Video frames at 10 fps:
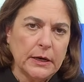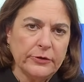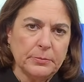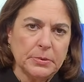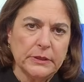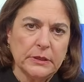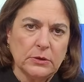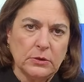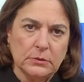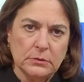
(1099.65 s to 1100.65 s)
the
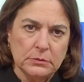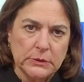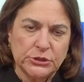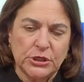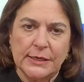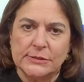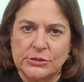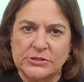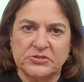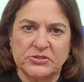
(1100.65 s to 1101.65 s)
political
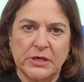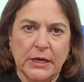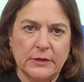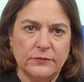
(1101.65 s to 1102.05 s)
changes inside